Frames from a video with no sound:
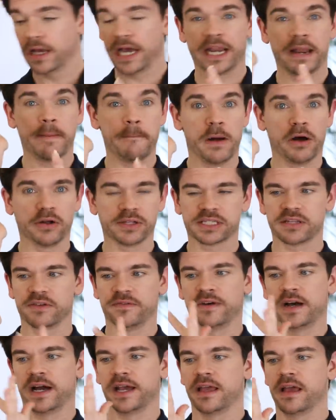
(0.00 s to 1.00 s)
and
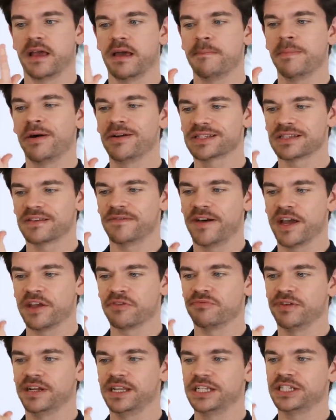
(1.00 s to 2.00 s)
emulsify.
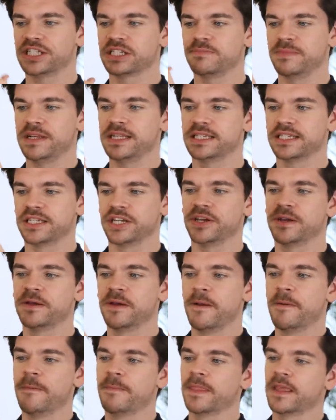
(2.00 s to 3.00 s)
Emulsifying really just means to
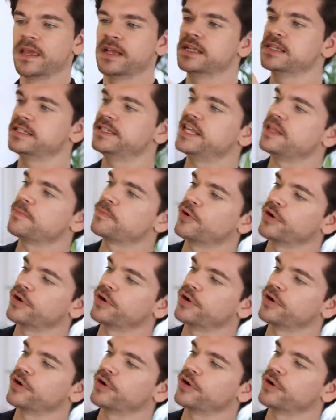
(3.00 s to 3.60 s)
take the